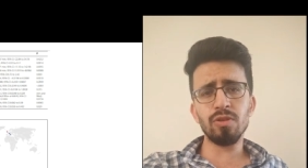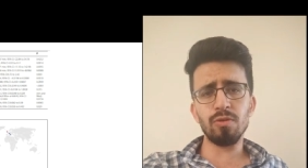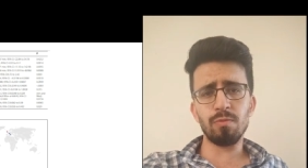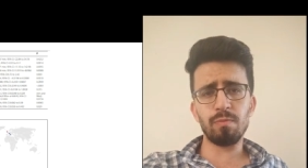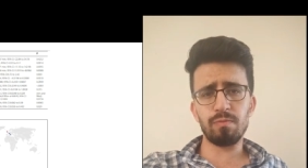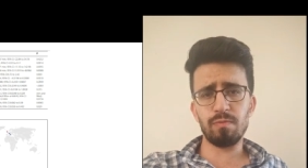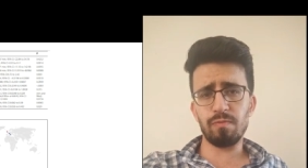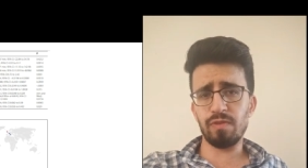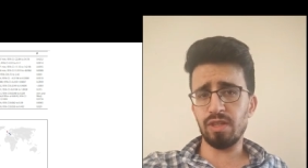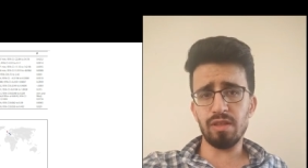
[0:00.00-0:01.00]
So
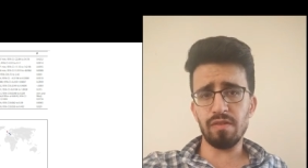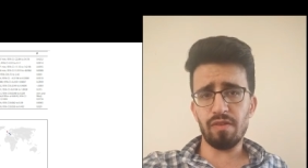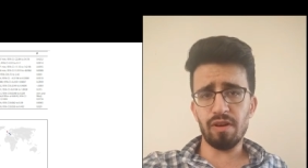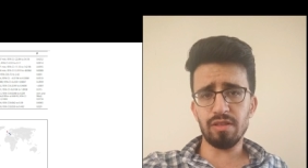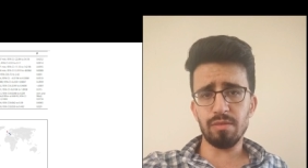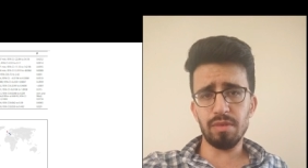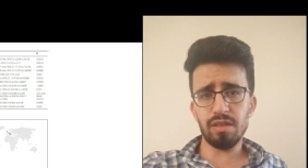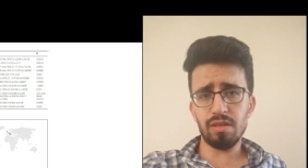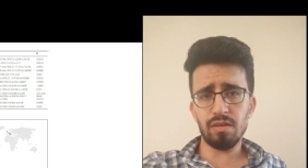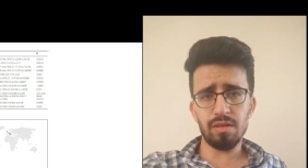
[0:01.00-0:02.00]
we defined the
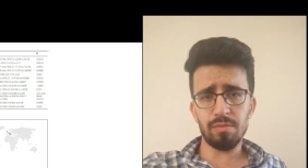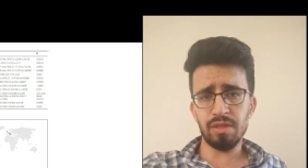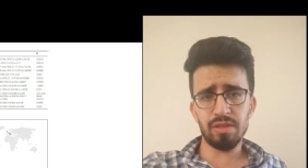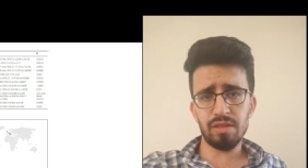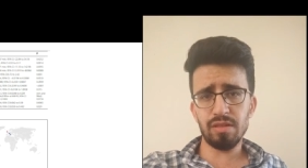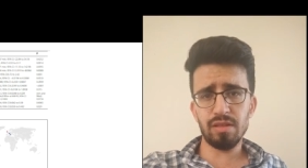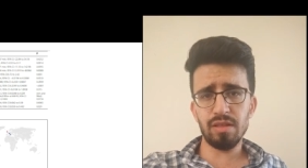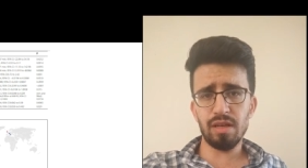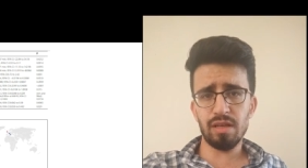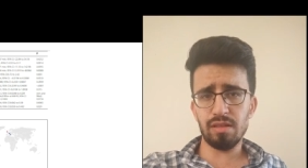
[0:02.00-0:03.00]
medical
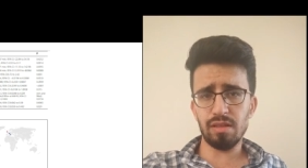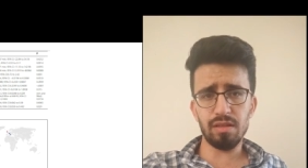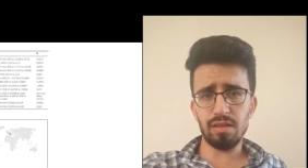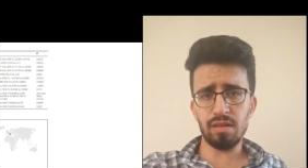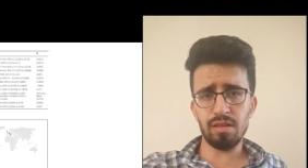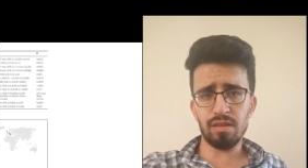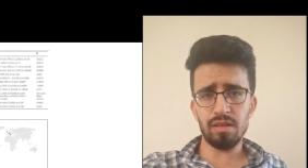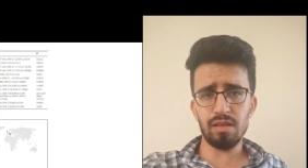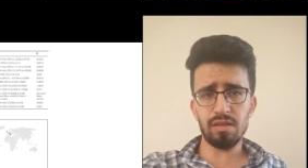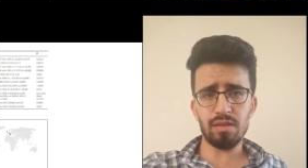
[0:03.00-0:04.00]
emergency and the
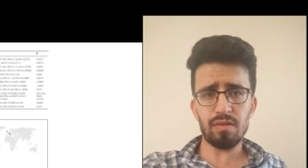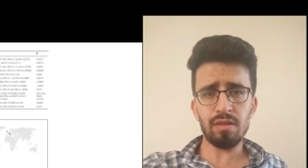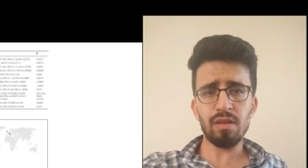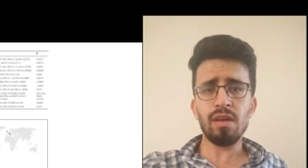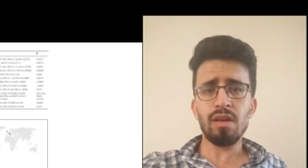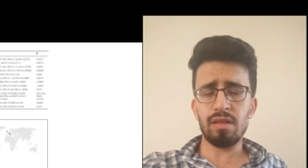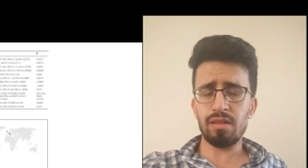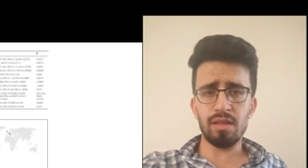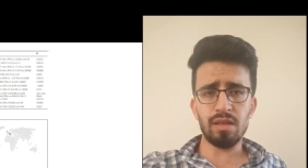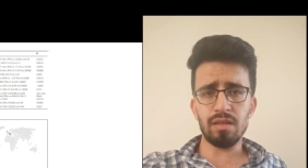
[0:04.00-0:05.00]
indicator of
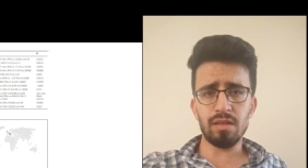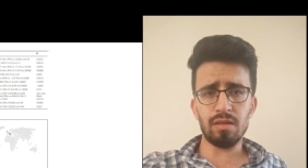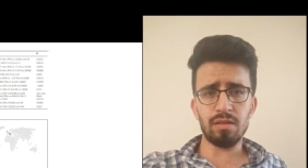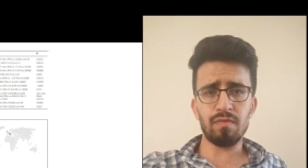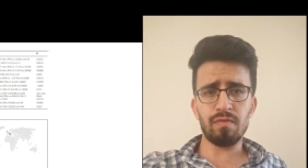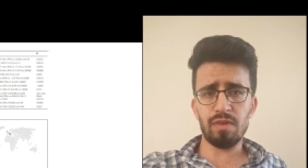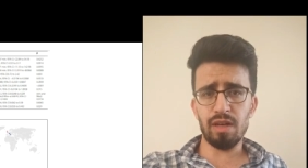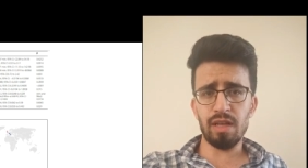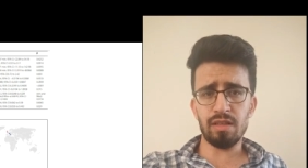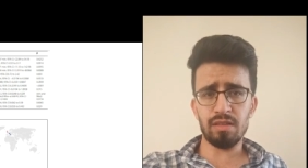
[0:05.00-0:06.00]

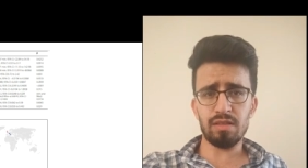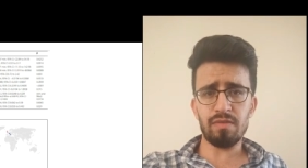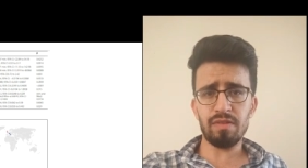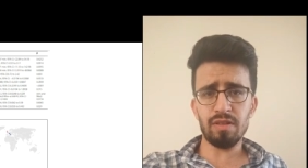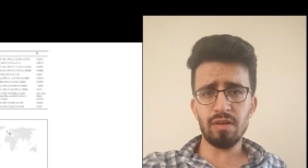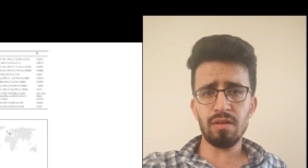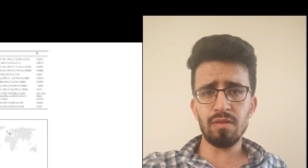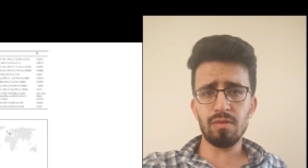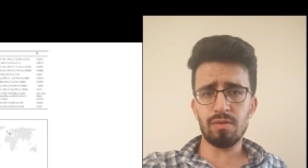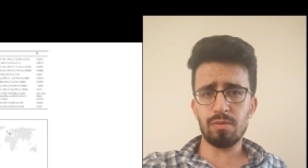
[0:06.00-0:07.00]
late
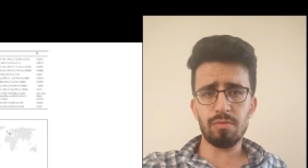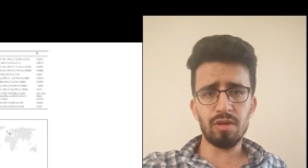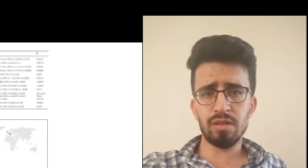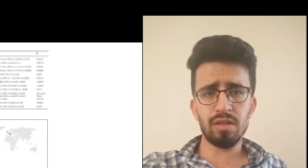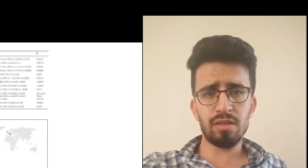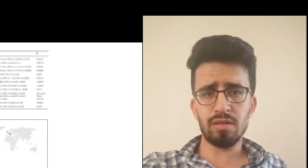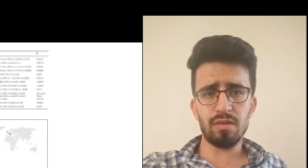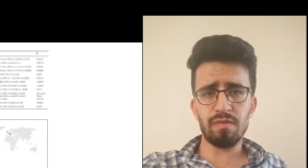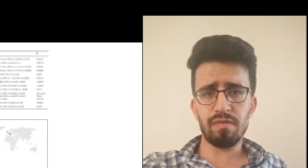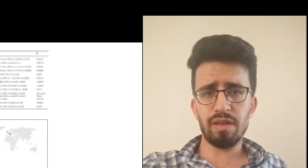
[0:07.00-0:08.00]
referral or markers
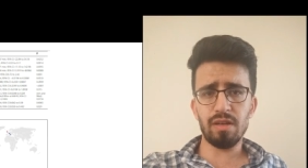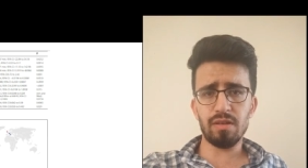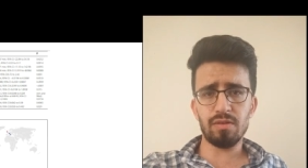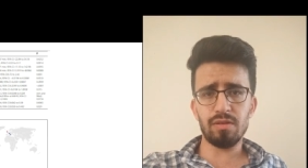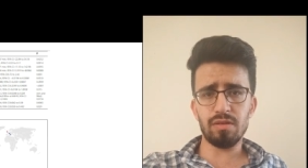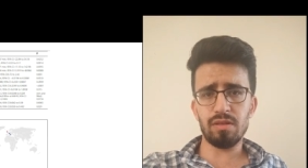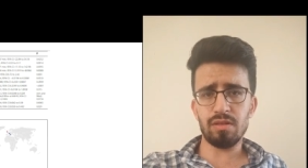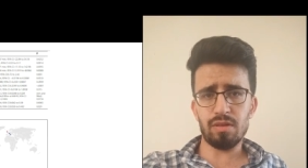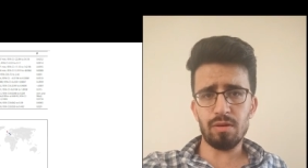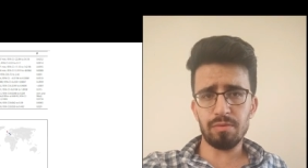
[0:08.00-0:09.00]
of failure or
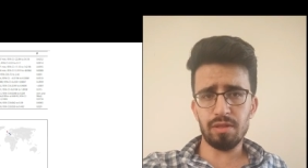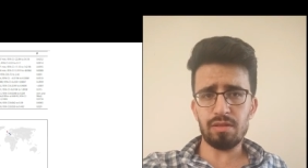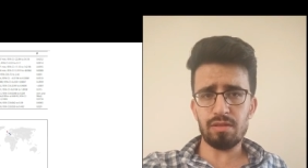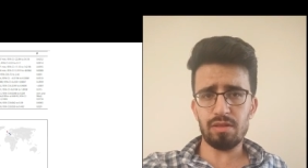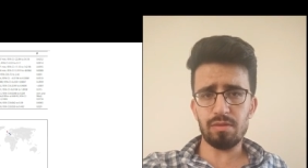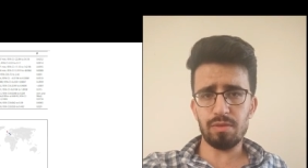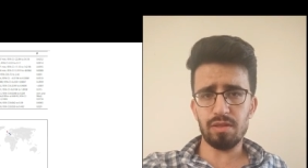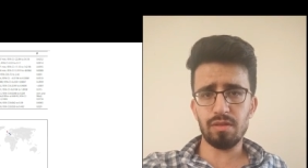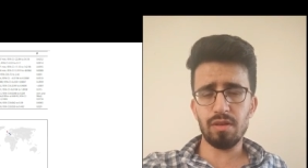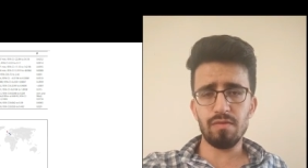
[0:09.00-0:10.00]
disrupted
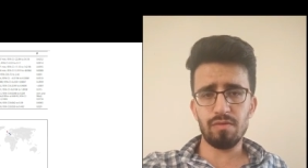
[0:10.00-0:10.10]
treatment.